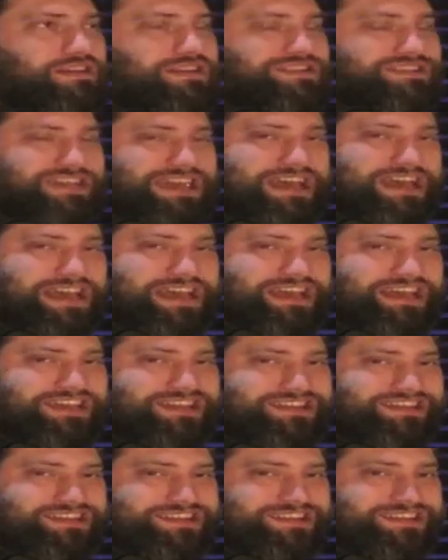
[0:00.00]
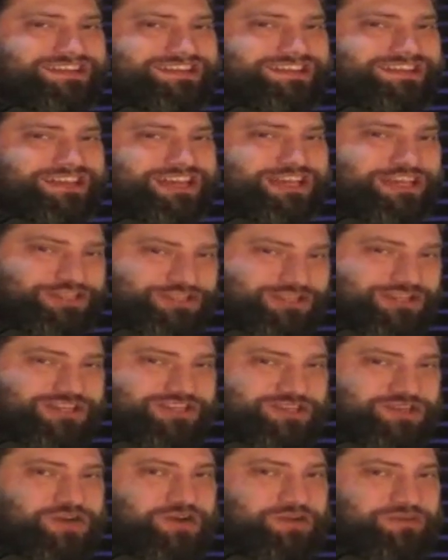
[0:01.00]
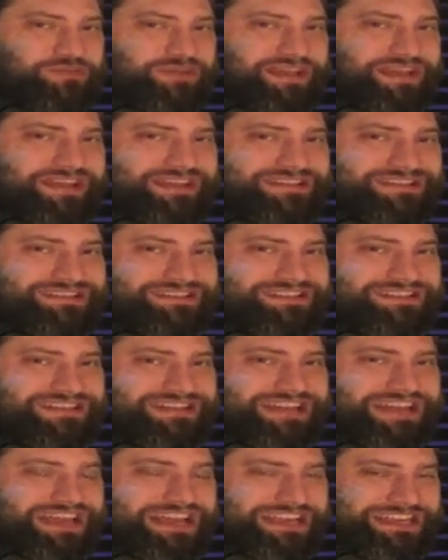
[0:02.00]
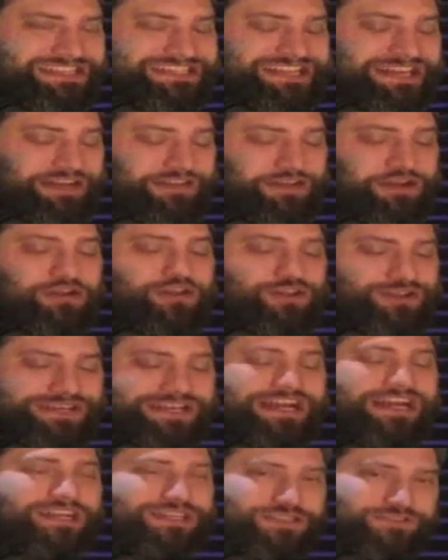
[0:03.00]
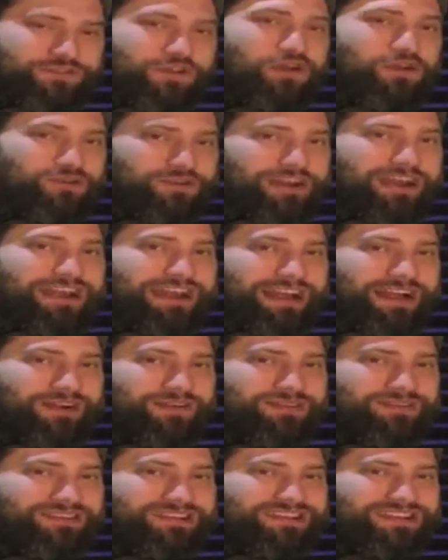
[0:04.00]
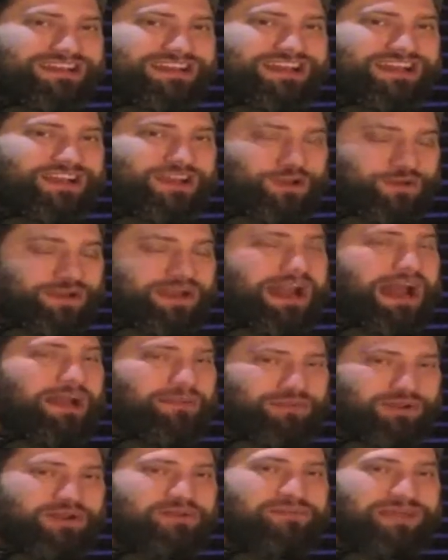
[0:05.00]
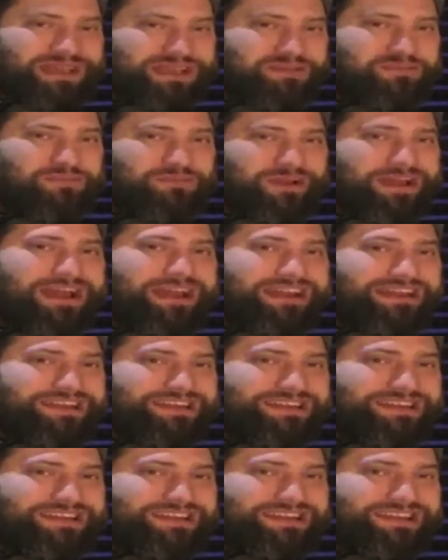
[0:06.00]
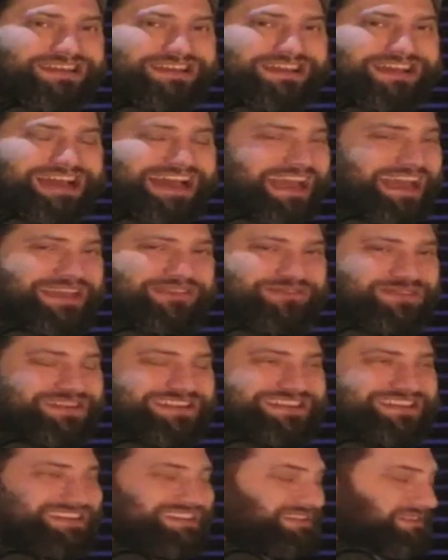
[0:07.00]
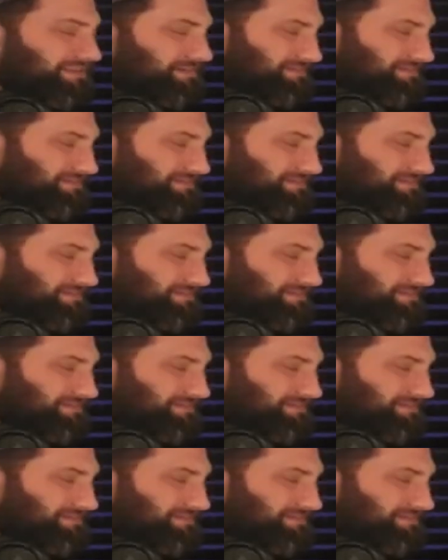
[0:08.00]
This guy, he just called me. He's sitting there looking at his phone right now, going, I'm going to make him wait. I hate when he...